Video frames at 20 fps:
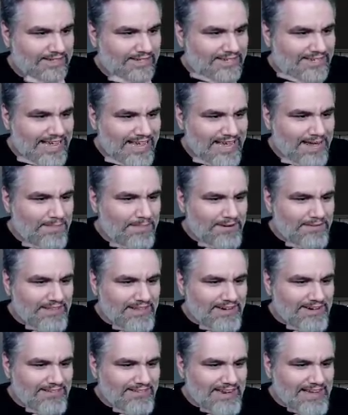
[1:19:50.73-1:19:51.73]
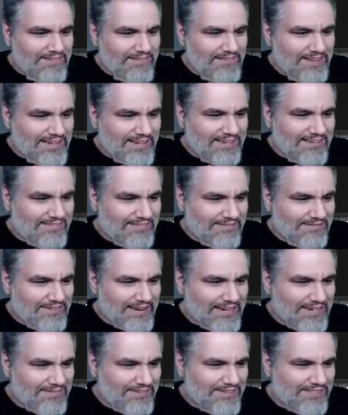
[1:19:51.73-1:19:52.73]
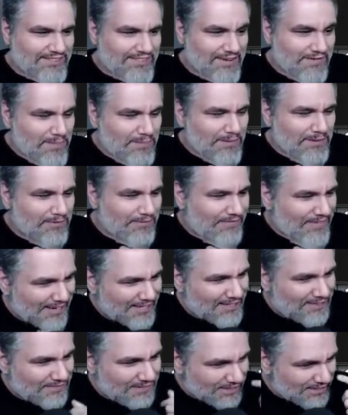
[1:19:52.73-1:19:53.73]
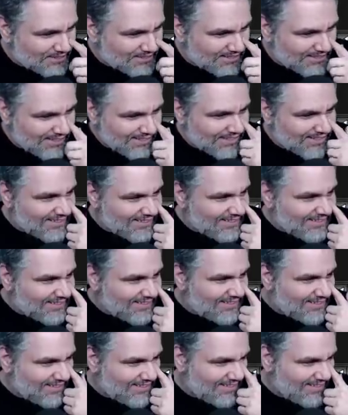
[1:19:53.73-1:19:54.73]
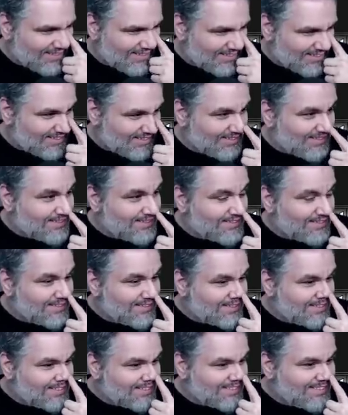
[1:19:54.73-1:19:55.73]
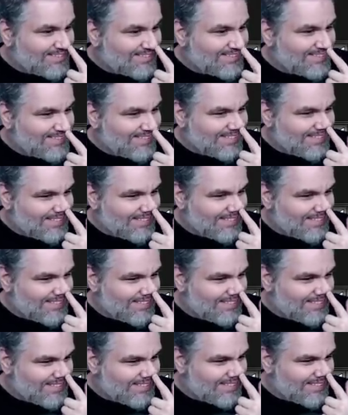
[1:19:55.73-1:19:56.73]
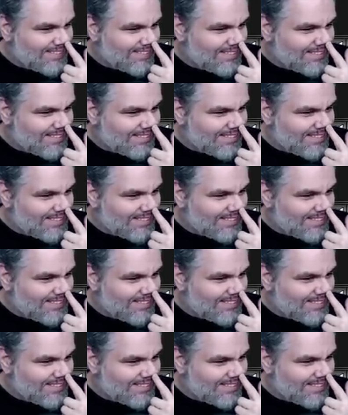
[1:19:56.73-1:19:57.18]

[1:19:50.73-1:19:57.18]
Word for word: Yeah, but if they don't have like Fact or Fiction, have you played with Fact or Fiction? Yeah, good point. They're both pretty good.